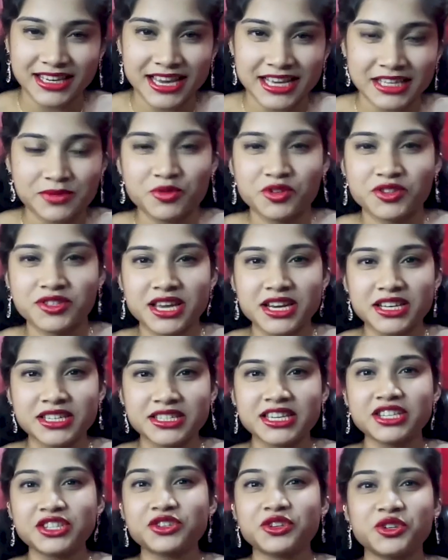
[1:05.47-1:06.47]
Yes,
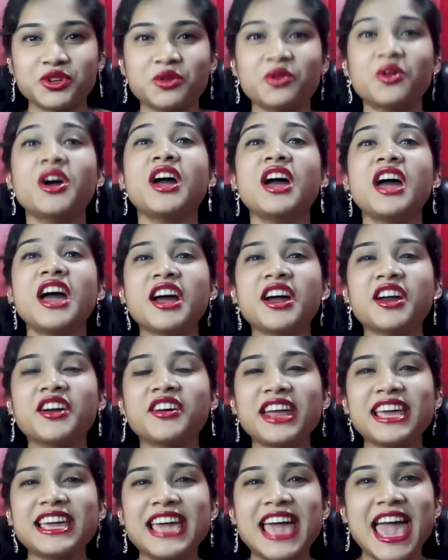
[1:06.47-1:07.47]
presenting to you
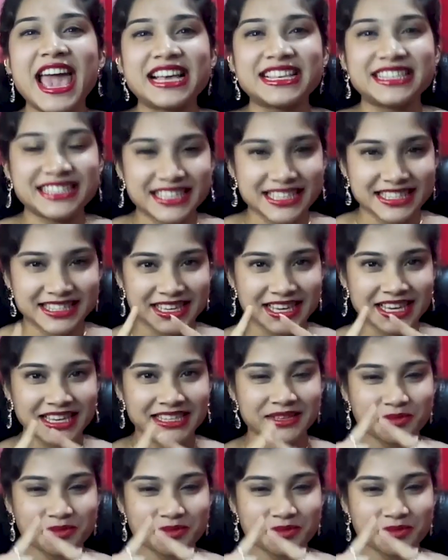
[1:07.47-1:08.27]
CricXtasy.